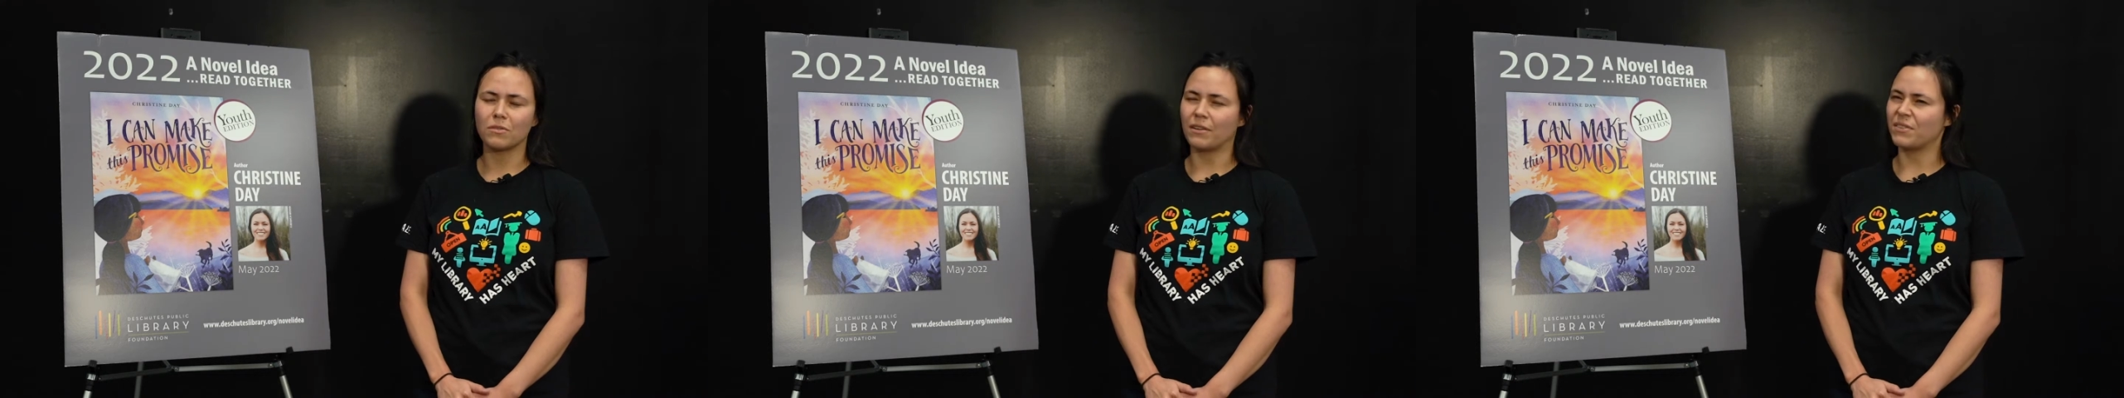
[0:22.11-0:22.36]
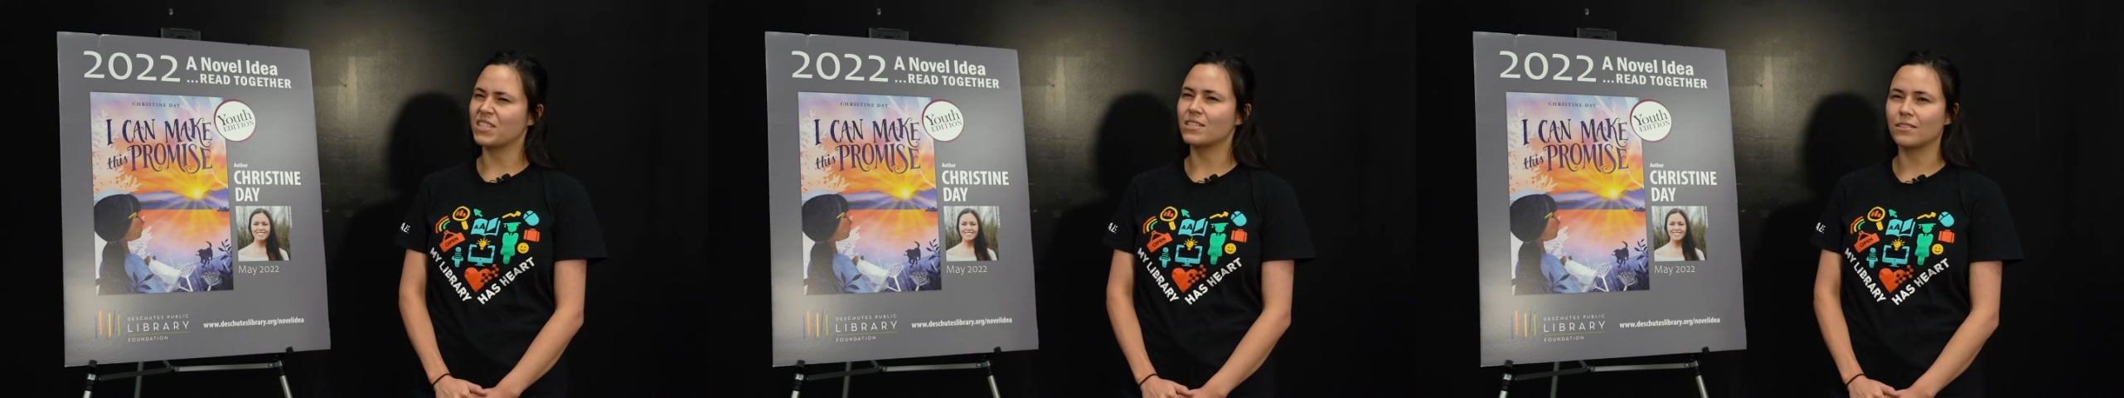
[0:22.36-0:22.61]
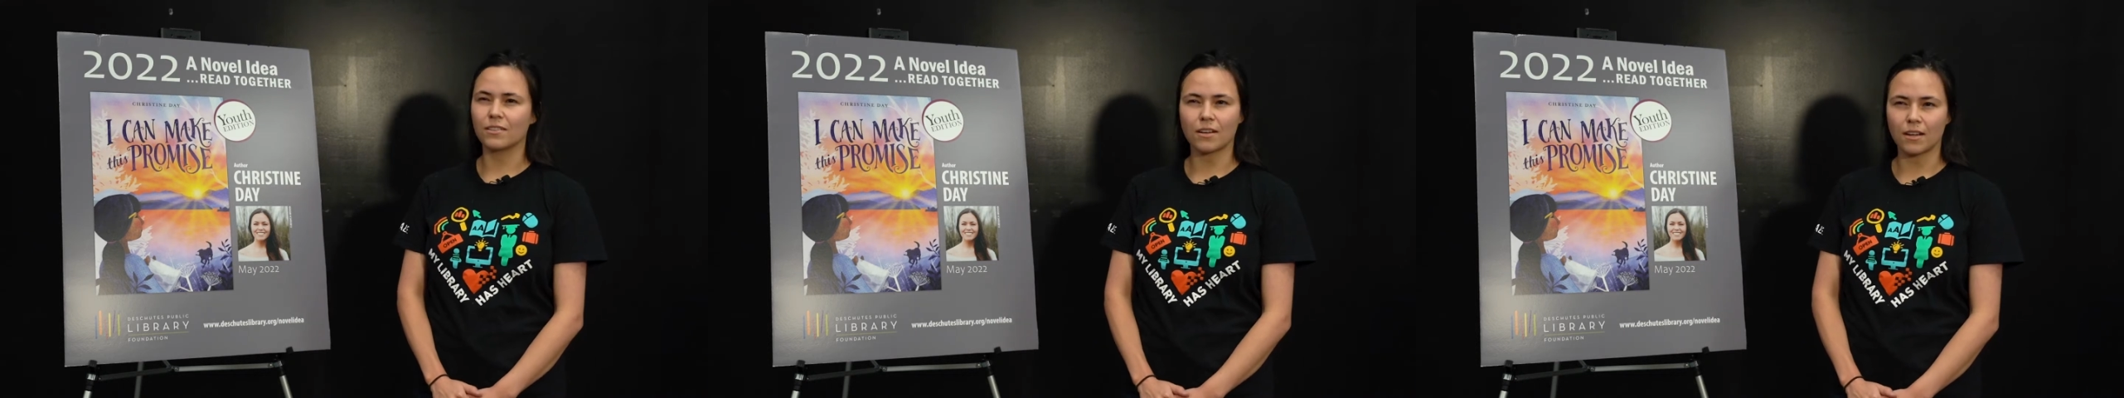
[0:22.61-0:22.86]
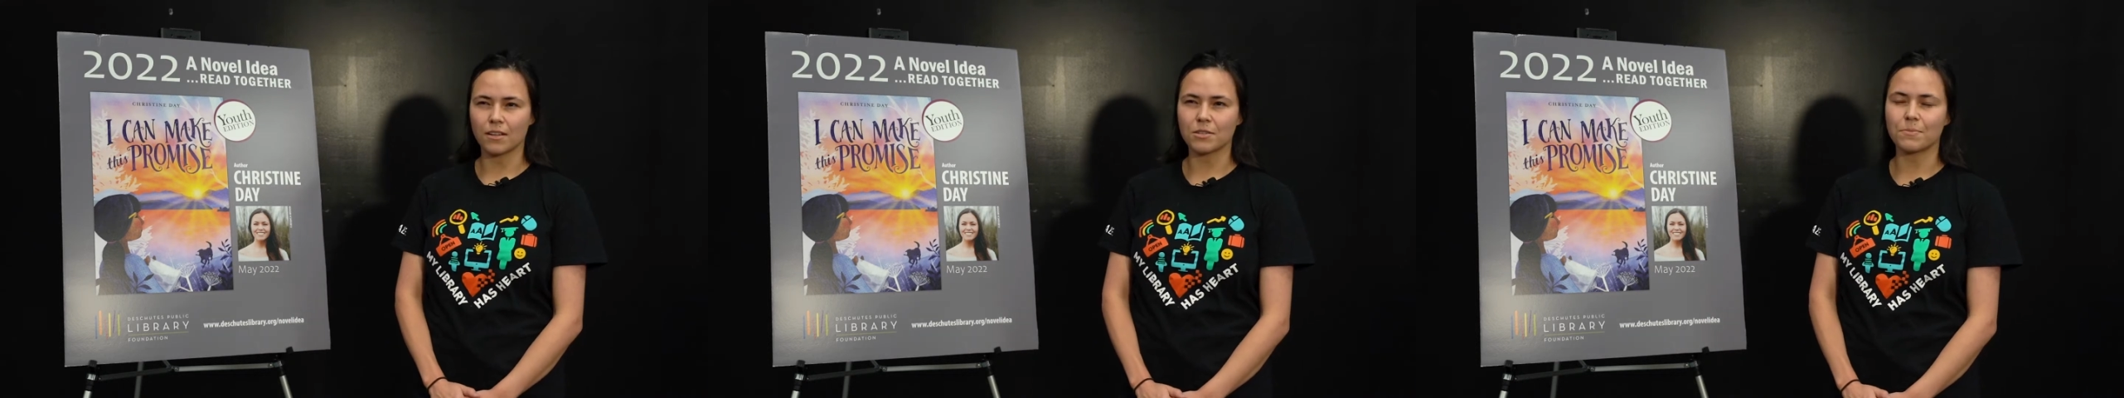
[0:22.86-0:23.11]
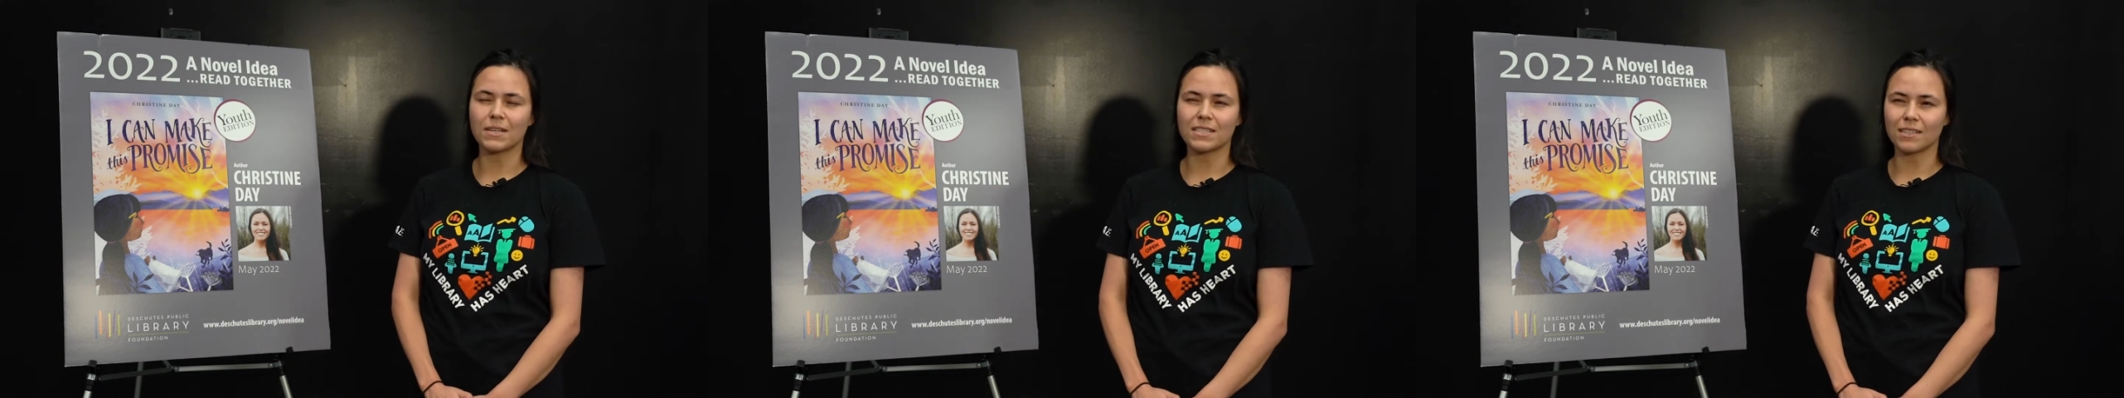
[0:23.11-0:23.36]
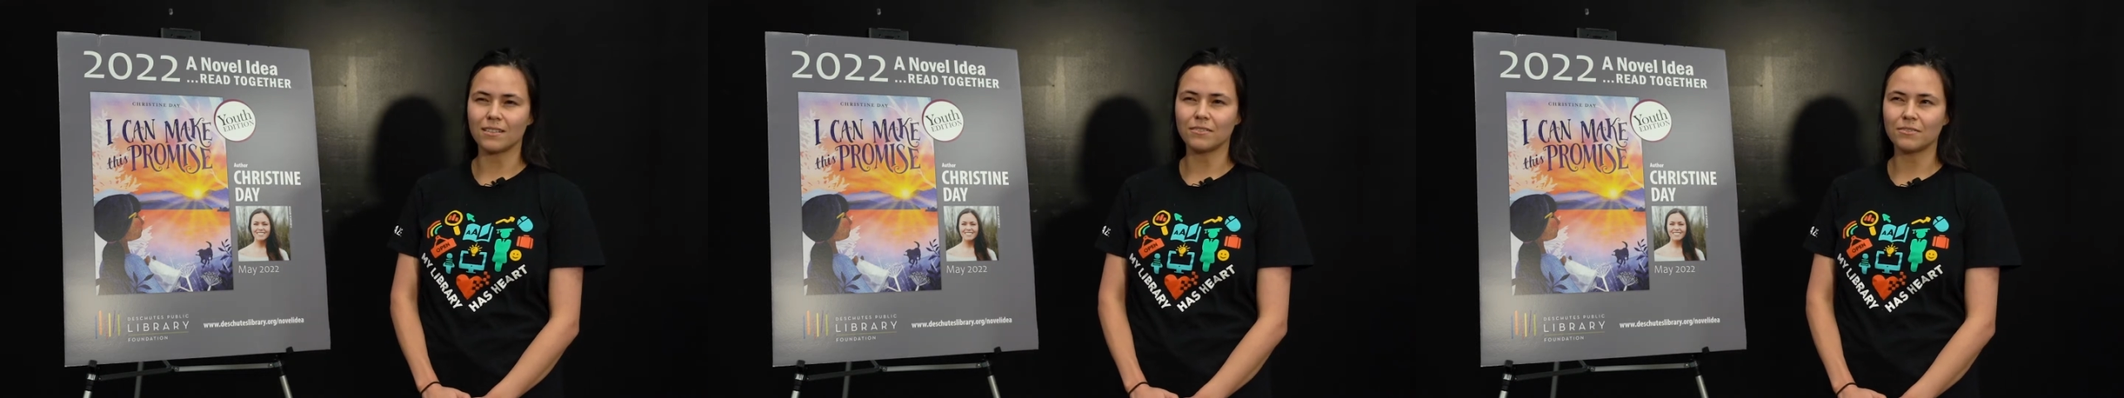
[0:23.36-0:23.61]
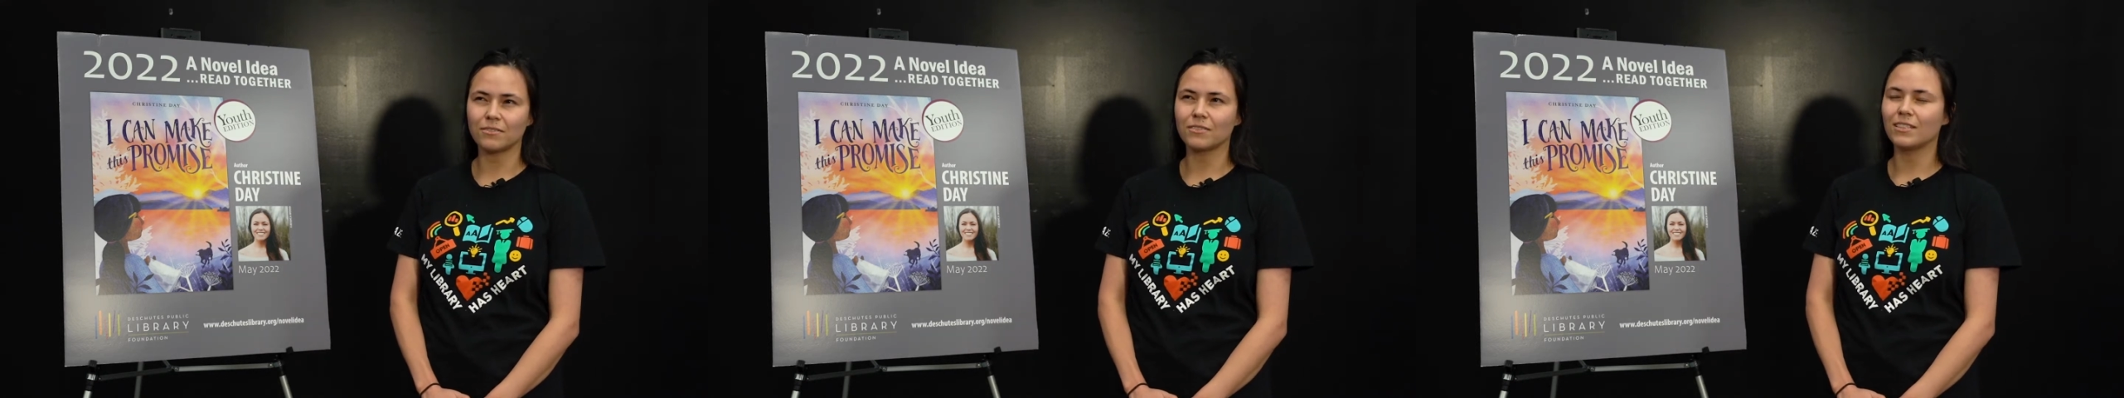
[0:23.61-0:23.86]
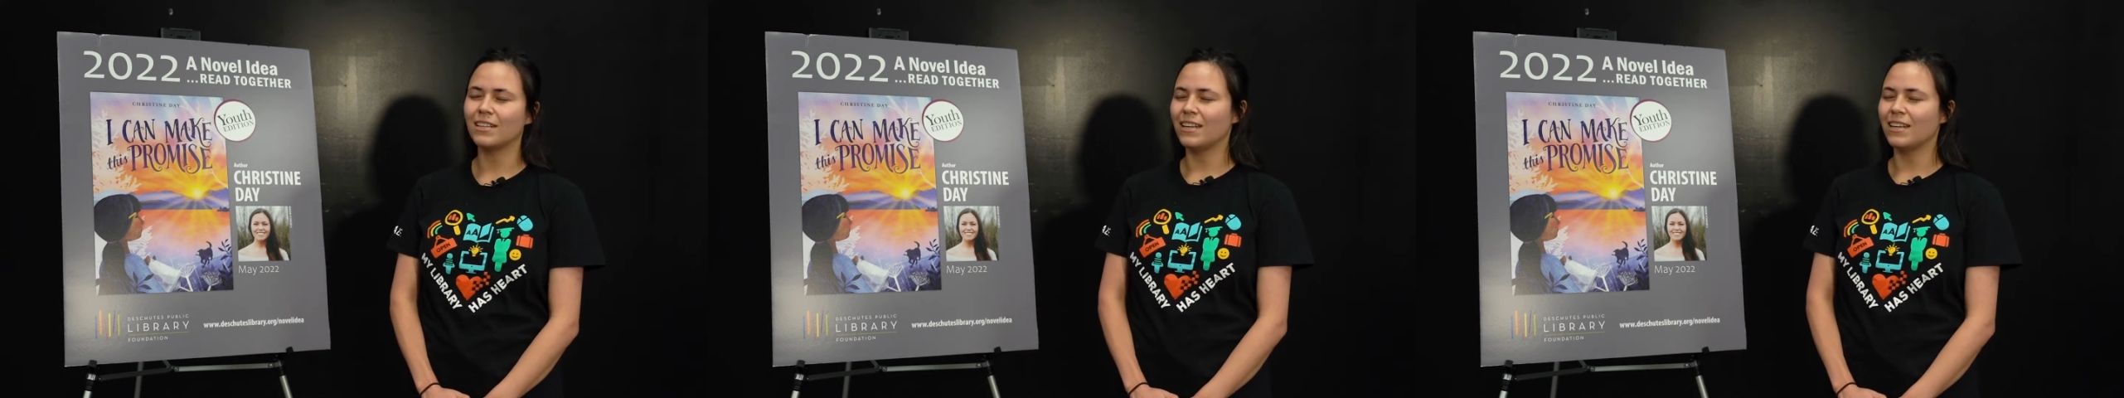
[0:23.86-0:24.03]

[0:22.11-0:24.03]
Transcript: when I was still in college myself.